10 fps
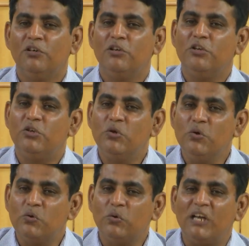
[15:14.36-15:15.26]

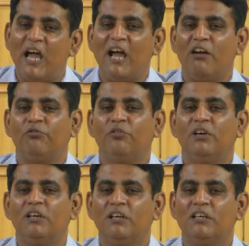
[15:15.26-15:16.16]
you could have
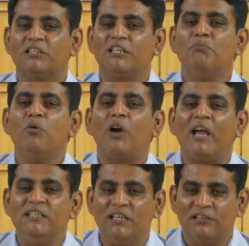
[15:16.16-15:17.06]
some more
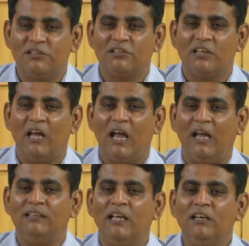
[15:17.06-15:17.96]
ideas
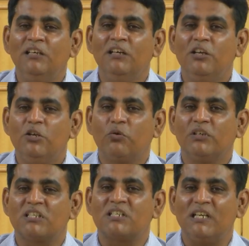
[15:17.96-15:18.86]
and then you could
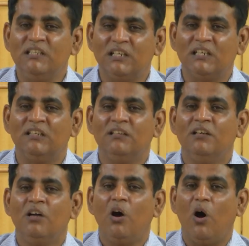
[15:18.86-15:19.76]
strengthen
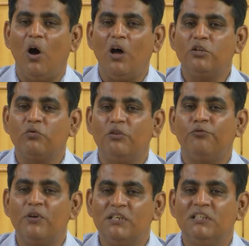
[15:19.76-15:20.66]
or you could
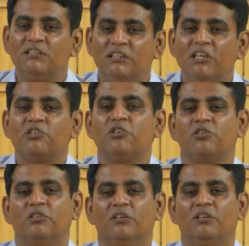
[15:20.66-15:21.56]
further the
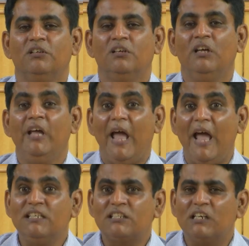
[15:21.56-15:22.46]
discussion.
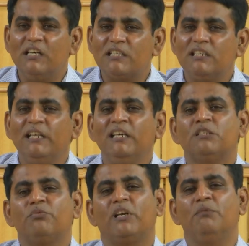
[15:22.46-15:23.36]
Hence, listening is
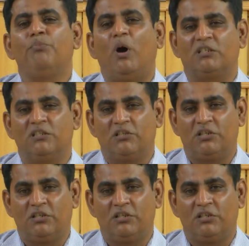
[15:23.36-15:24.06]
very important.